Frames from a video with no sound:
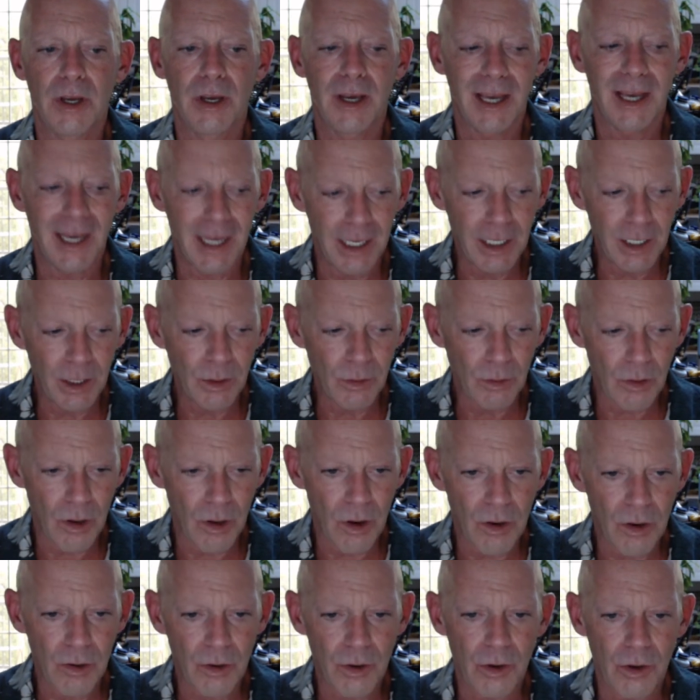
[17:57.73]
any
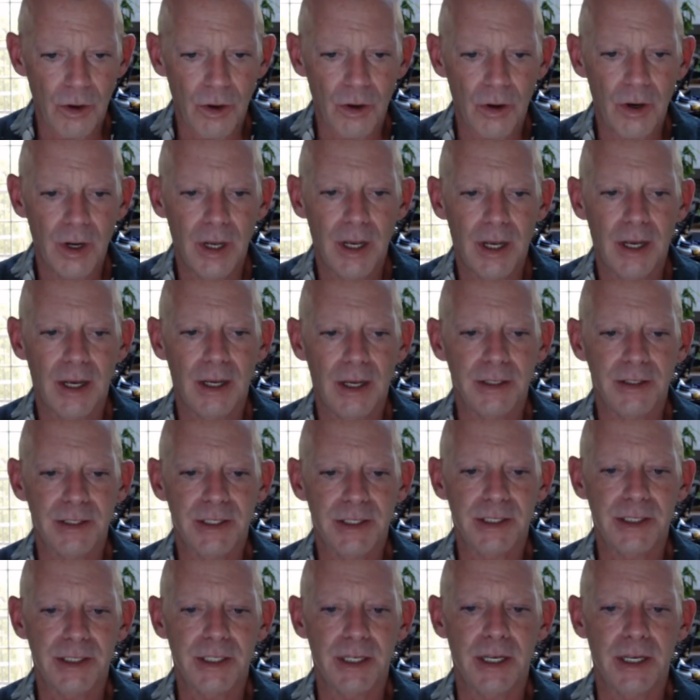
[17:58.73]
longer and
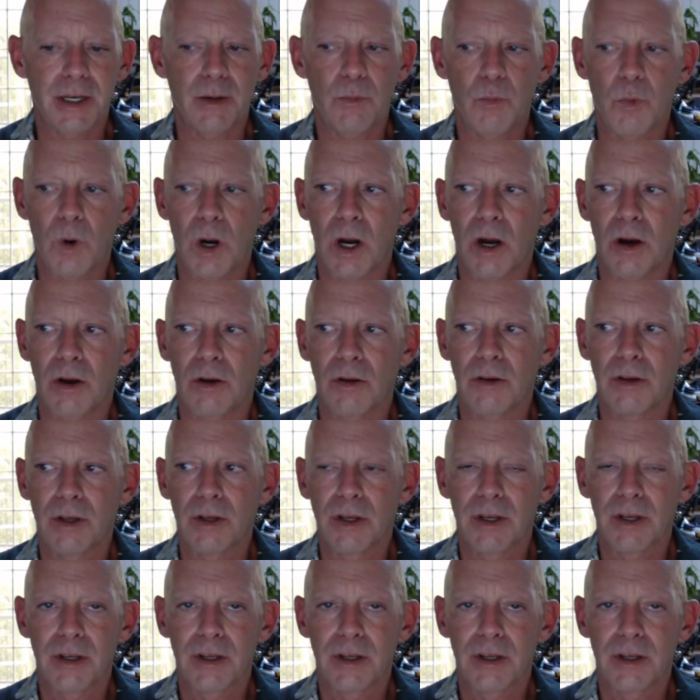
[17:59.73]
say, well,